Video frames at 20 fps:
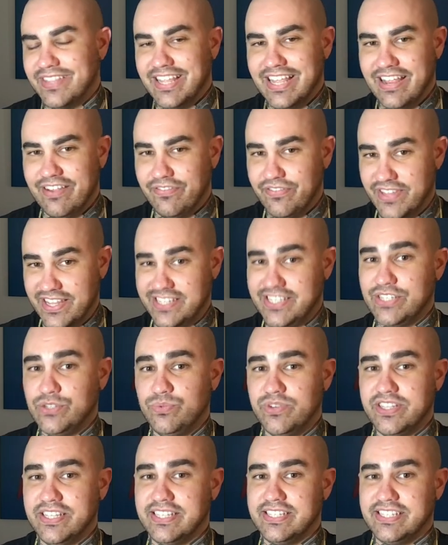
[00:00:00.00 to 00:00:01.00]
if this is
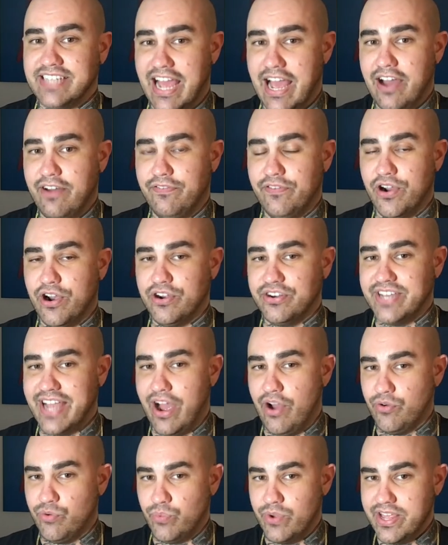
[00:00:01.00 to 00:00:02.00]
what the staff are
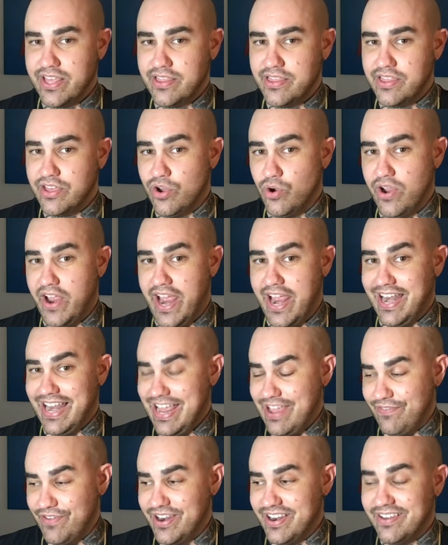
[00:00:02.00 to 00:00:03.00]
down with and
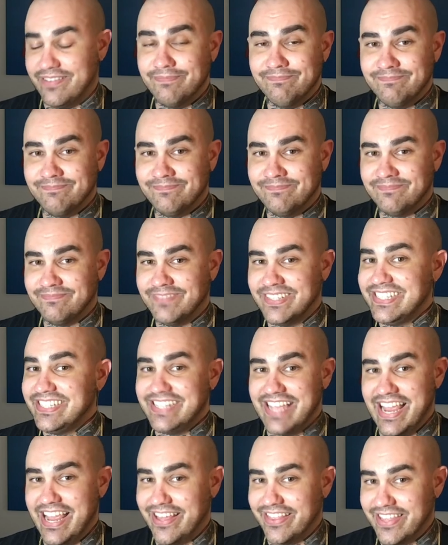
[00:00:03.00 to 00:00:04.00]
even
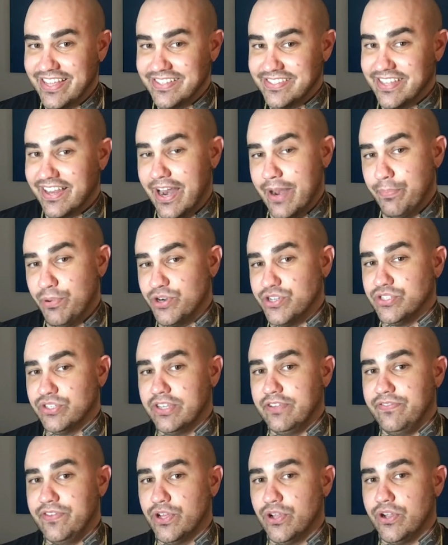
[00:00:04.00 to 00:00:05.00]
saying things that I
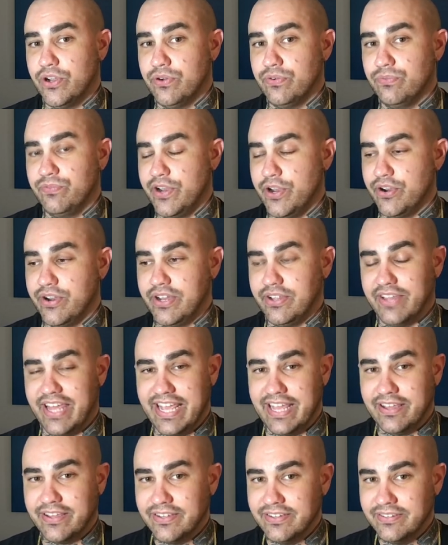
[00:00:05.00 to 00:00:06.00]
personally feel are very
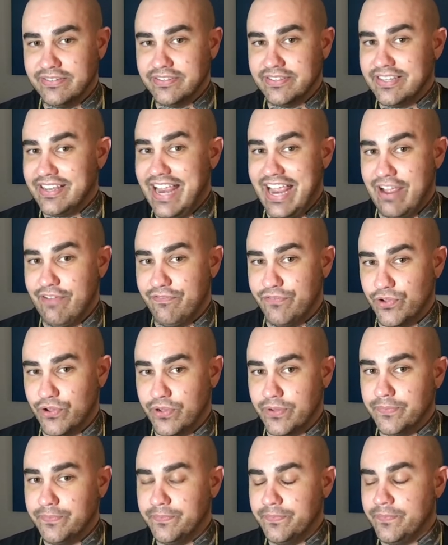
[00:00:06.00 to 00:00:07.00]
like
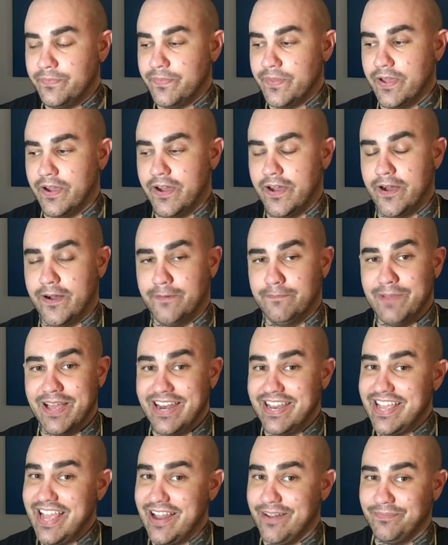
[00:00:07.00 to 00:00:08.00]
hateful. Um, and
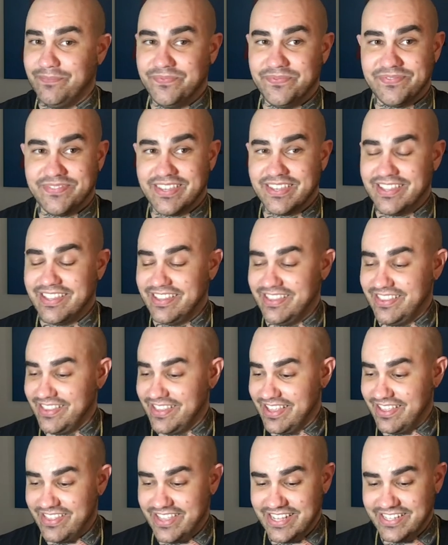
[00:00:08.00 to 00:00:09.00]
again,
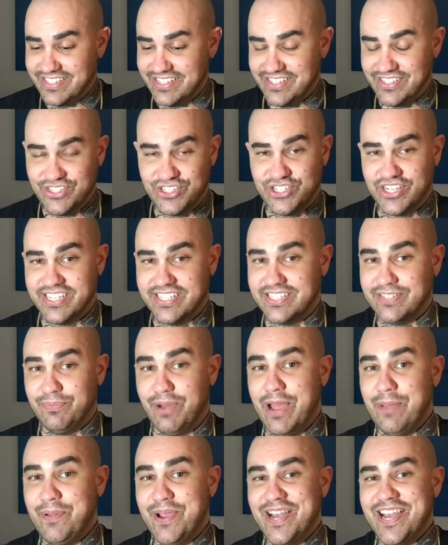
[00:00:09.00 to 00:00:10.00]
this is just
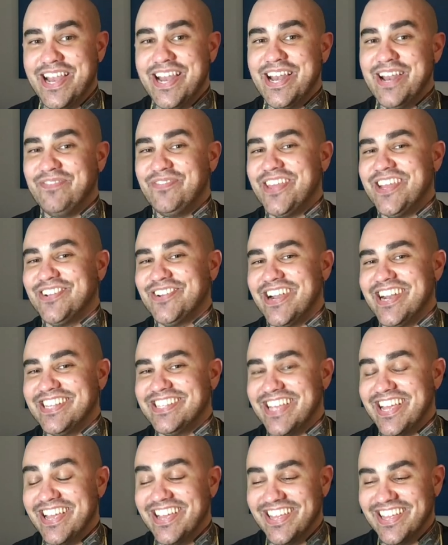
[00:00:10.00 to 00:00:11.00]
my opinion. If they try to
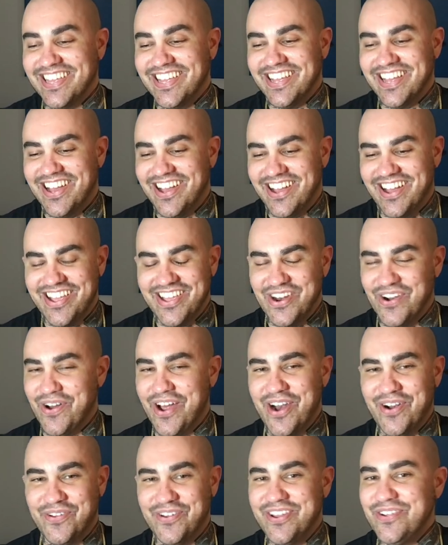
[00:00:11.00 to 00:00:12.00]
say, you know,
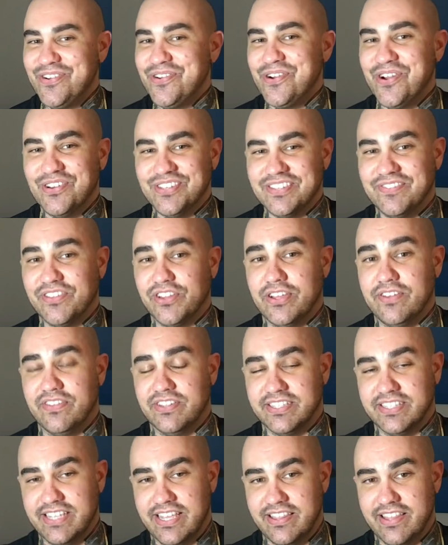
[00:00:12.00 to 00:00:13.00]
I don't, who knows if they'll
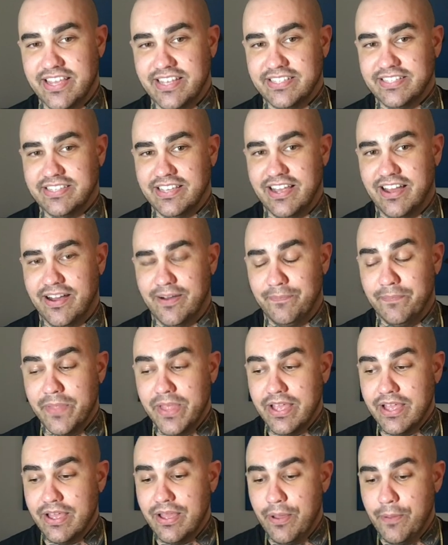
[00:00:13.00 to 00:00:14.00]
even see this, um,
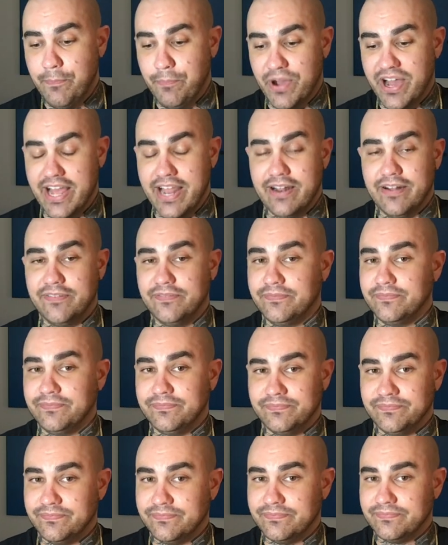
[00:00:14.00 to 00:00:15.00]
but
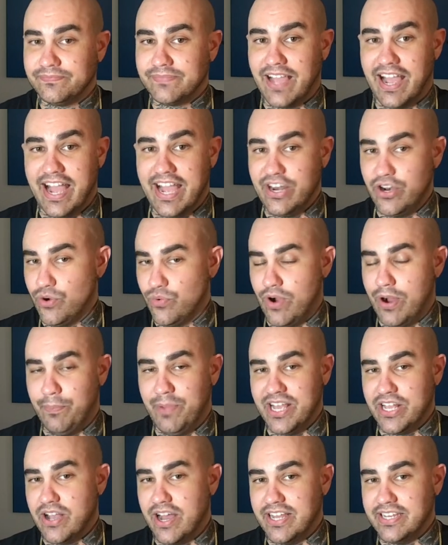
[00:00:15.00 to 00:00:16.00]
I don't want
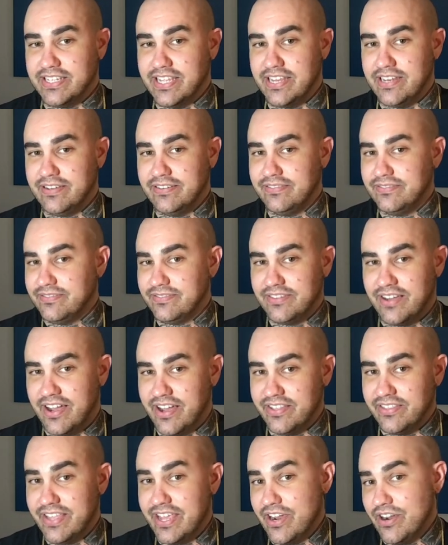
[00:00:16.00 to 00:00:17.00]
my content
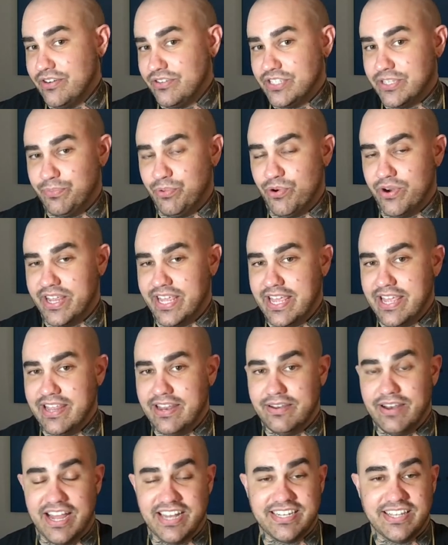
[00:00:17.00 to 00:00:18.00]
on there supporting it, not